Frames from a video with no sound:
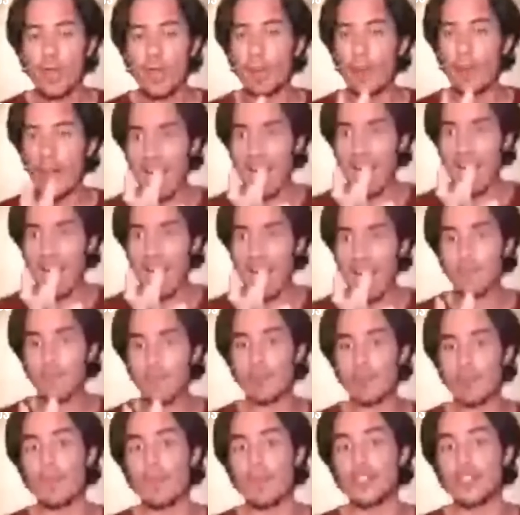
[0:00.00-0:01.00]
have the
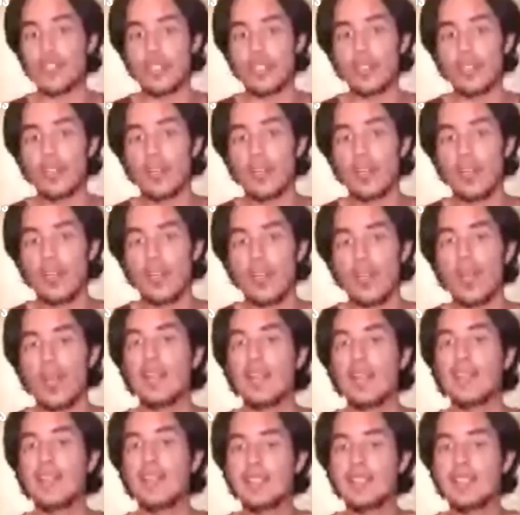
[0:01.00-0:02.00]
information,
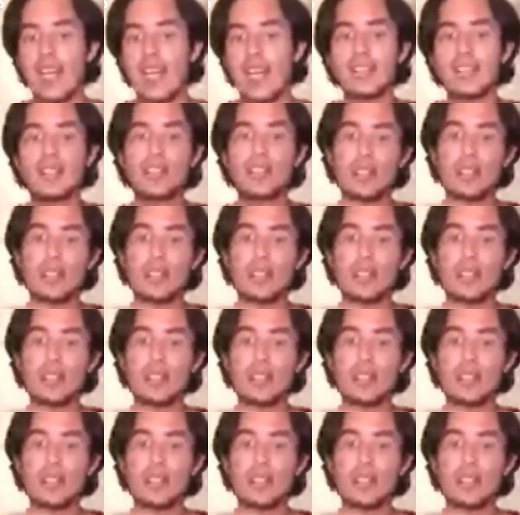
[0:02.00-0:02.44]
decides